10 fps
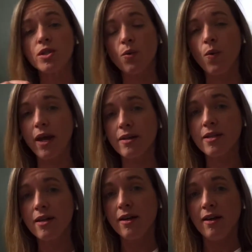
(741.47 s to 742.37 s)
the weight
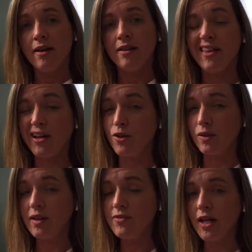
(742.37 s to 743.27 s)
that you're
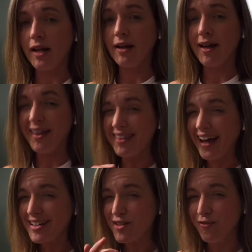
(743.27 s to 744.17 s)
lifting, and
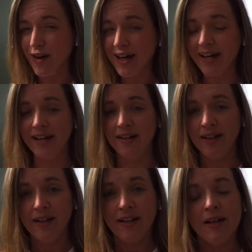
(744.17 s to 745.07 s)
that's fine
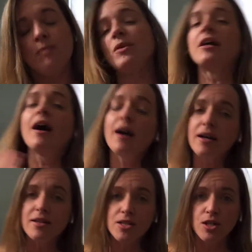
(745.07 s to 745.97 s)

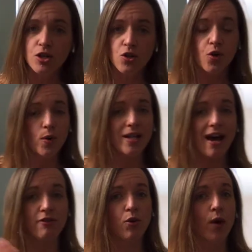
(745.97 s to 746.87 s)
because you're going to
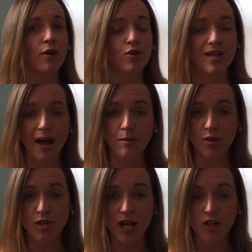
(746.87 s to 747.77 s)
have greater time under
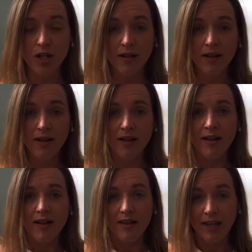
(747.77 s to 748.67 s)
tension.
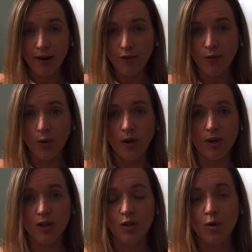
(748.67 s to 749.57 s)
Therefore,
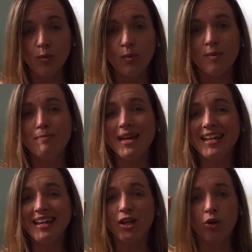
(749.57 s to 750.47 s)
you're
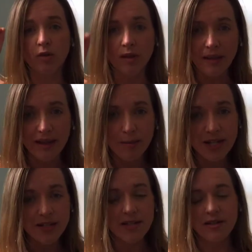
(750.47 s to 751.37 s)
making your
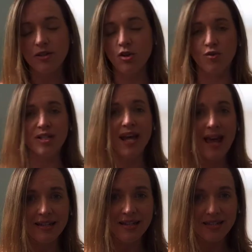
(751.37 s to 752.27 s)
ligaments, your
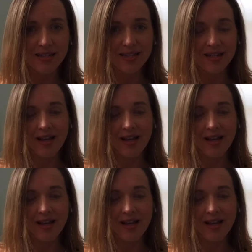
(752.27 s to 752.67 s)
tendons,